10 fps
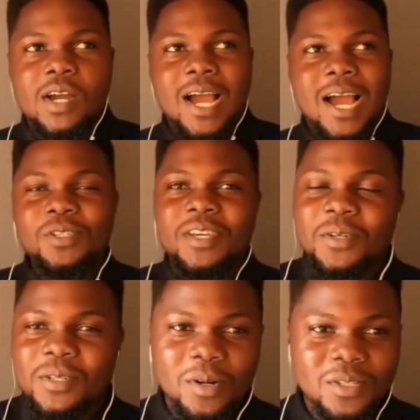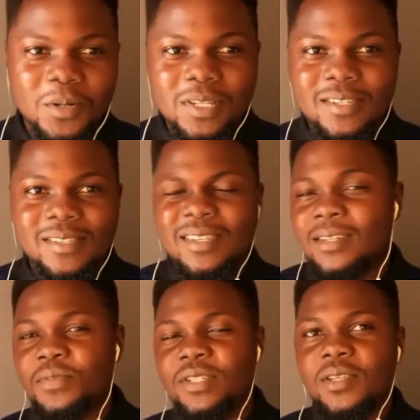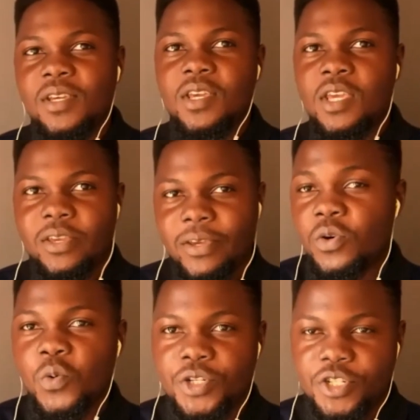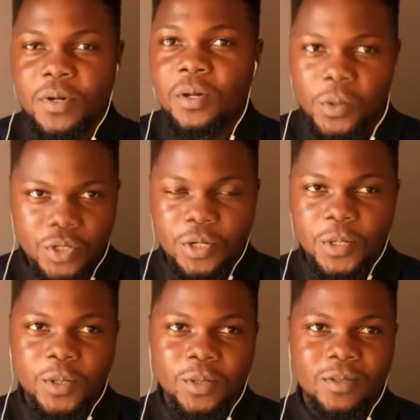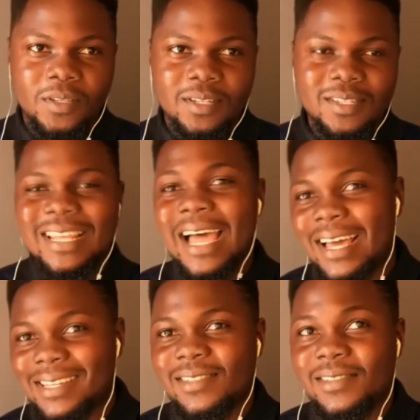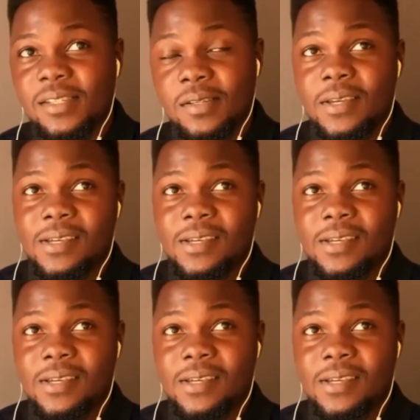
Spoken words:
I want to get your thoughts on the celebrity hero worship culture, the stance.